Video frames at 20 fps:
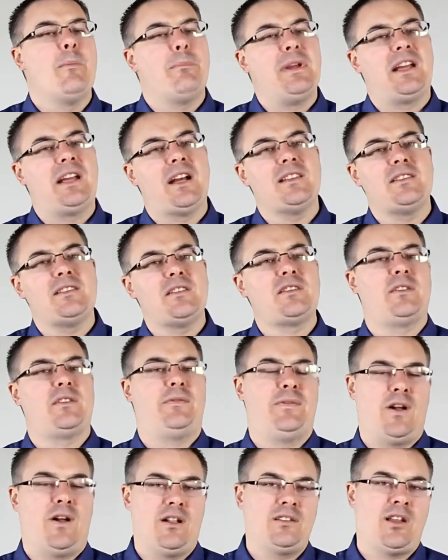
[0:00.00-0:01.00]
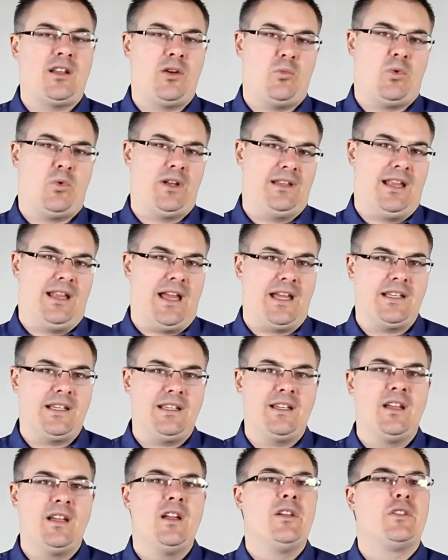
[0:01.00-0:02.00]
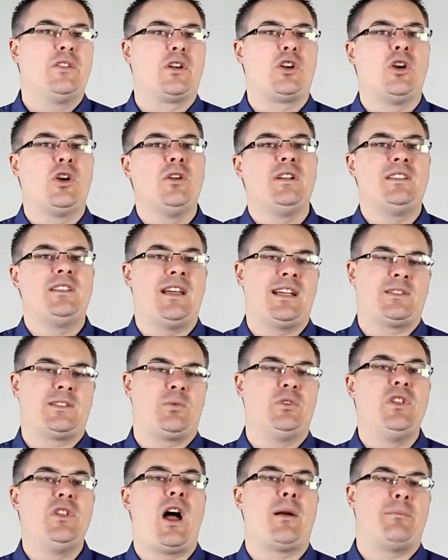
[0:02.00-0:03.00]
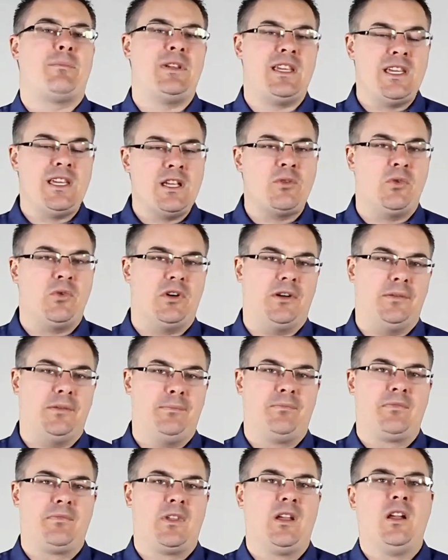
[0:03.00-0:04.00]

Because there's a fault on one leg, the current test will not be equal.